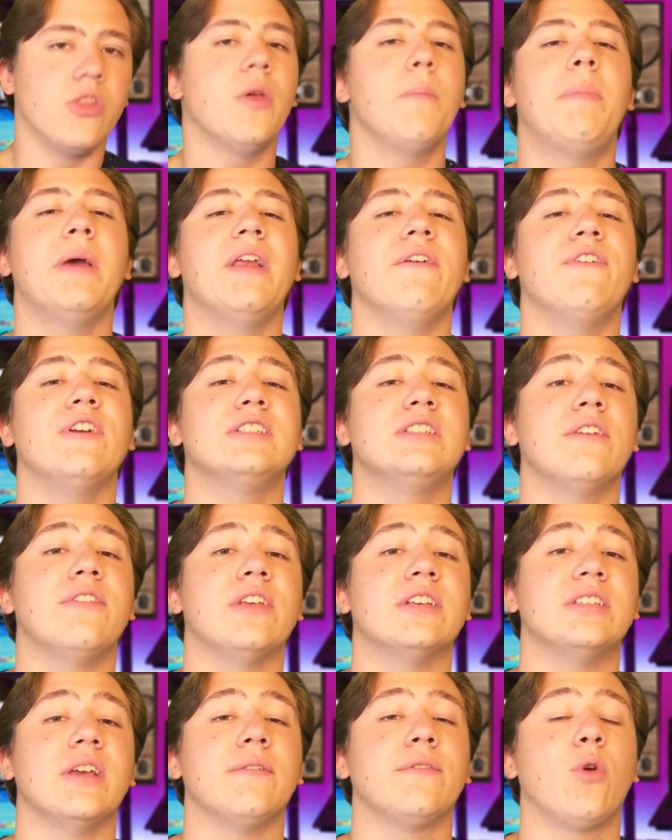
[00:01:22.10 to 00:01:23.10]
The benefits of
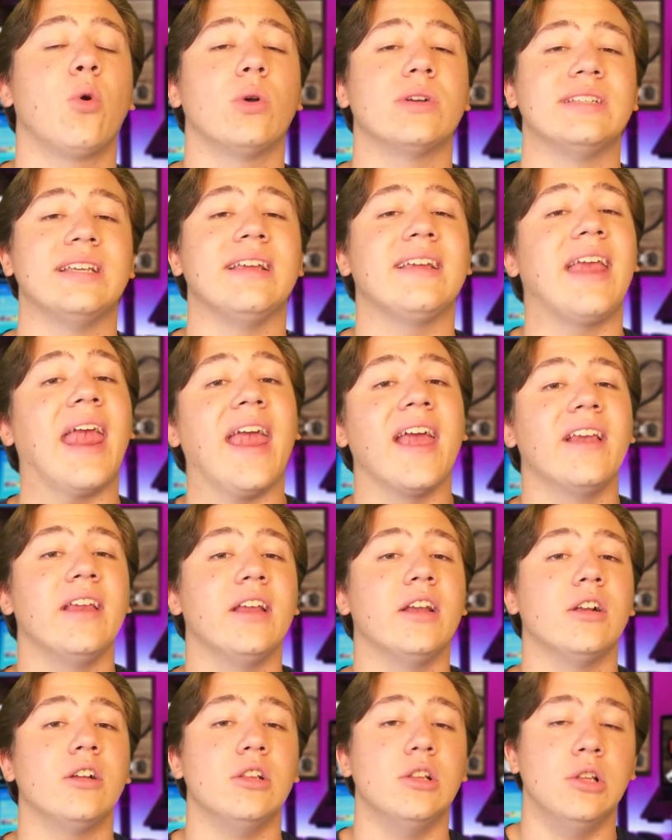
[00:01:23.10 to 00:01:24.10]
this, of course, can
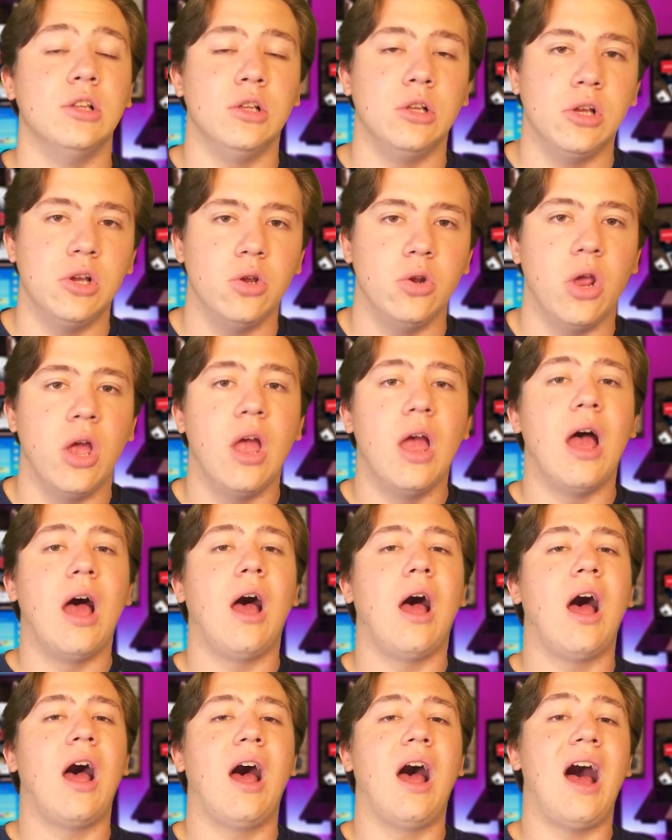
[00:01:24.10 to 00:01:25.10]
include
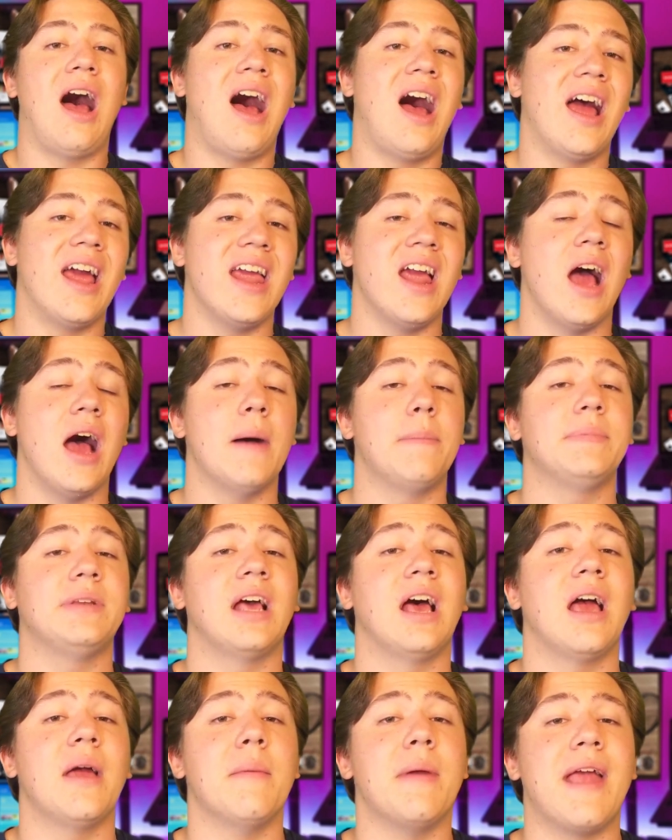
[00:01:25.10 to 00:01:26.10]
a high
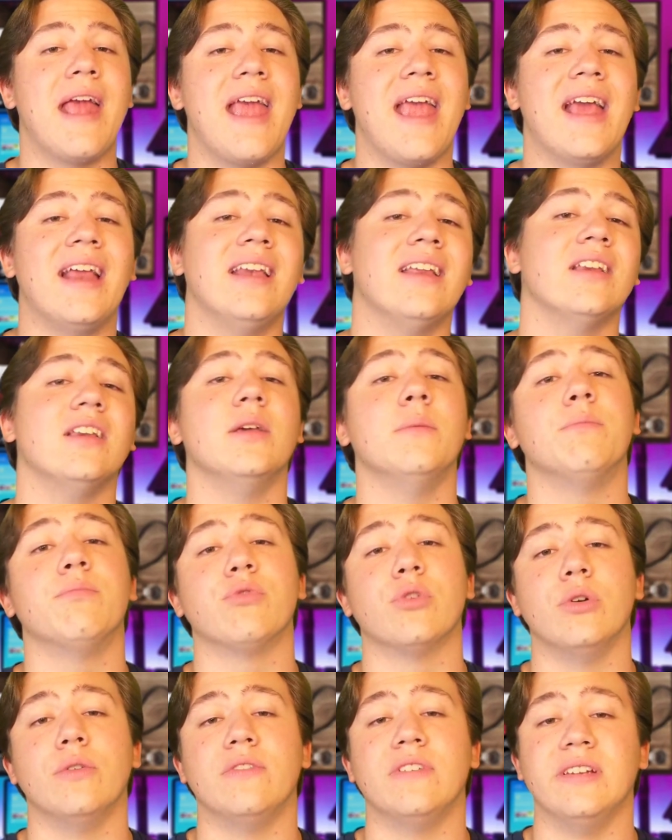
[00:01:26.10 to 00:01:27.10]
uptime and an
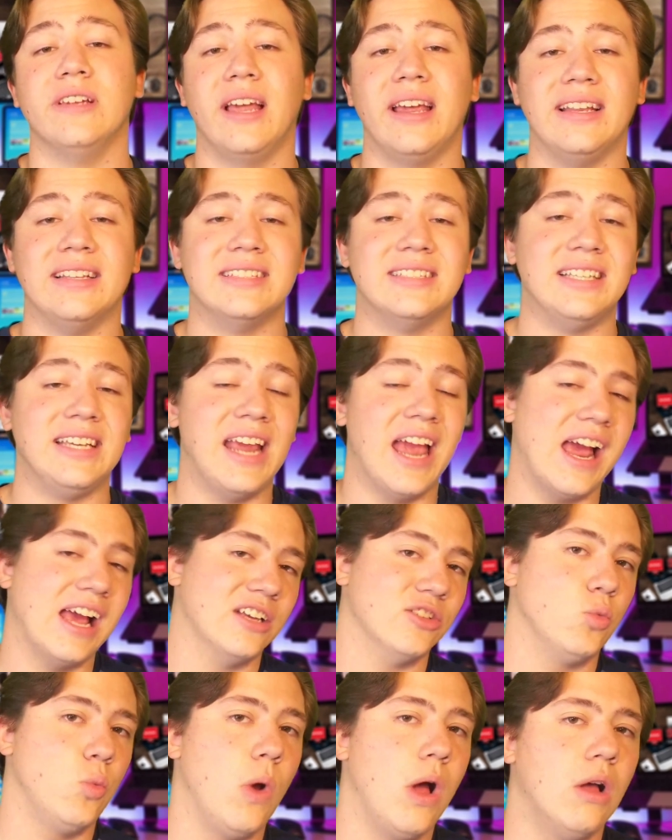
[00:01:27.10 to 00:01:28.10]
improved latency
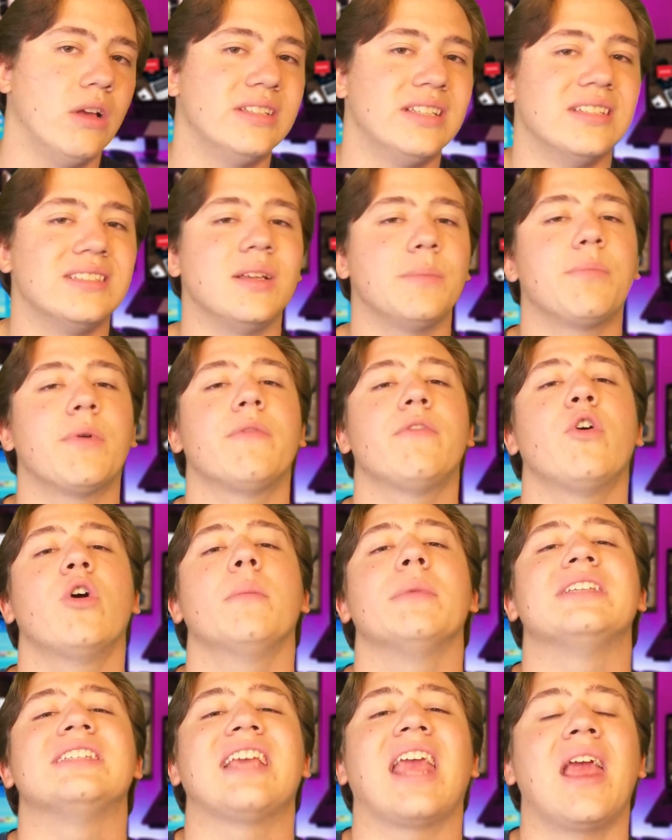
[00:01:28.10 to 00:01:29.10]
as well, since the
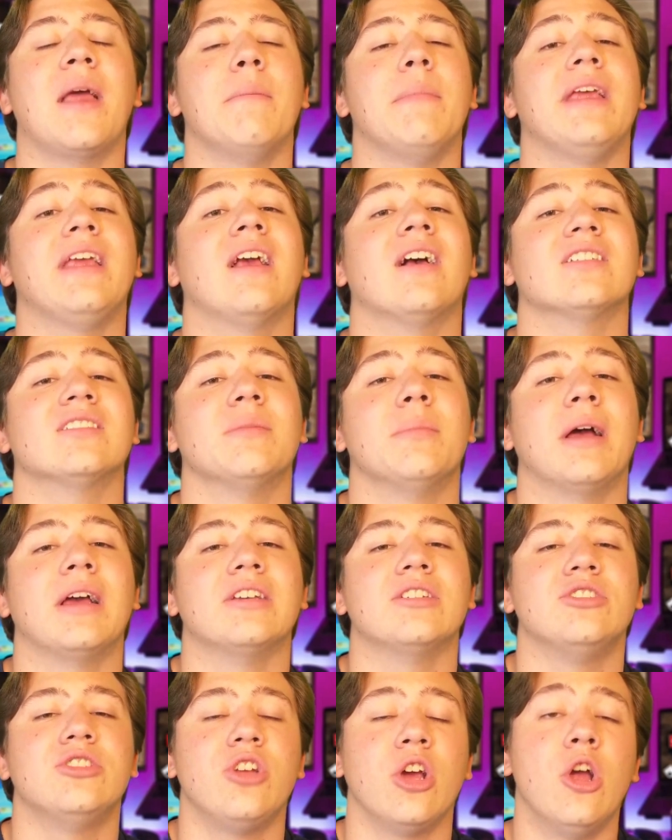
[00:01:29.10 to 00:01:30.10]
performance can be
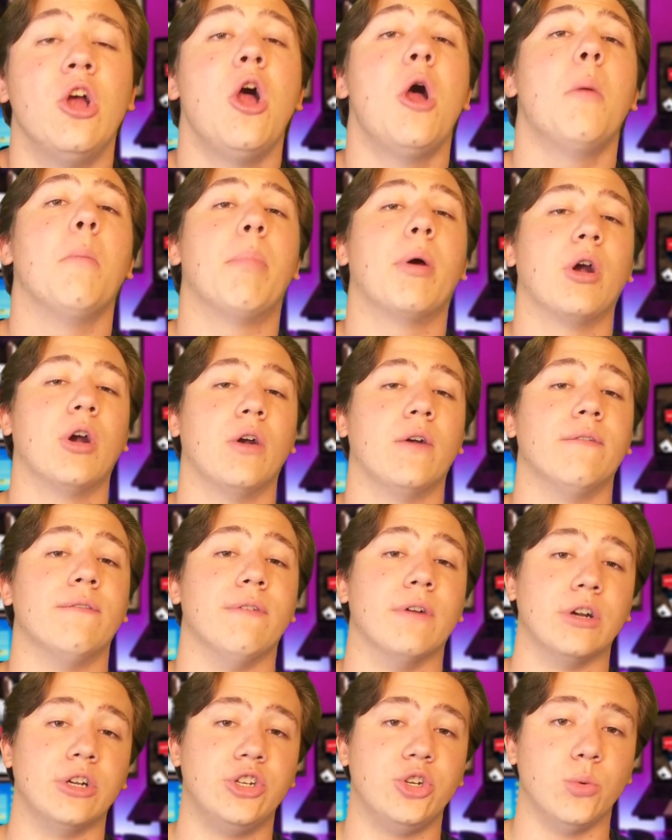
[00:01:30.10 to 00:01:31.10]
customized per
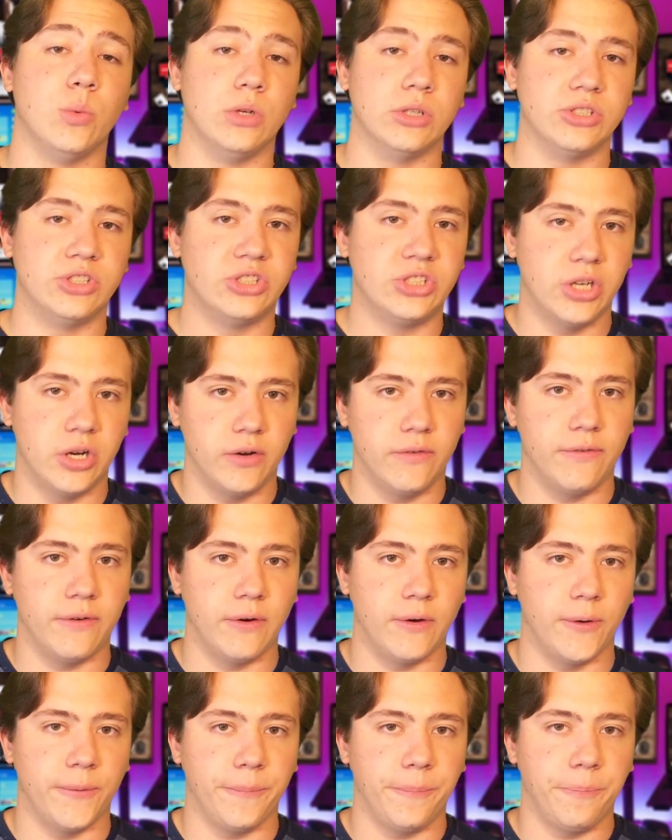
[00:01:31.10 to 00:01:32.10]
virtual
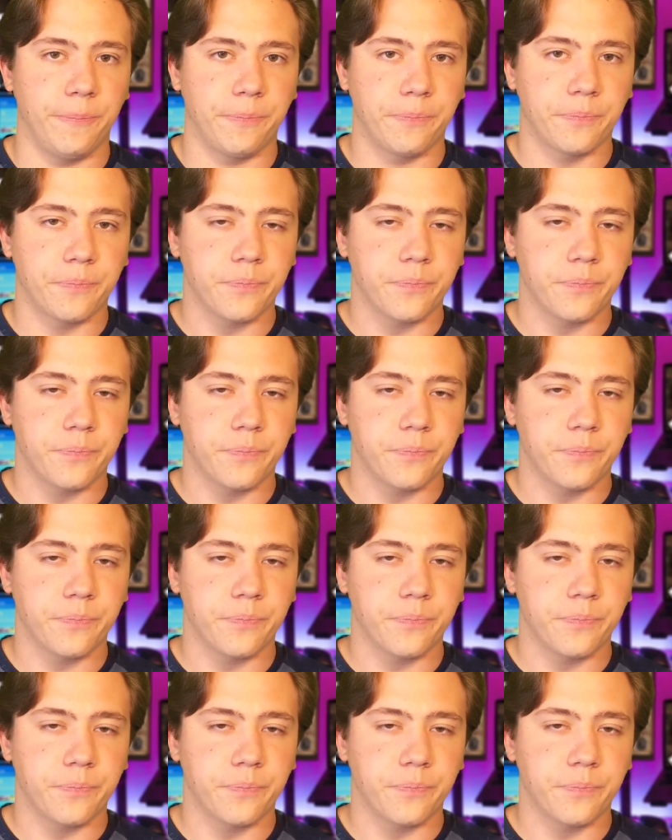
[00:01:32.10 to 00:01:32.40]
server.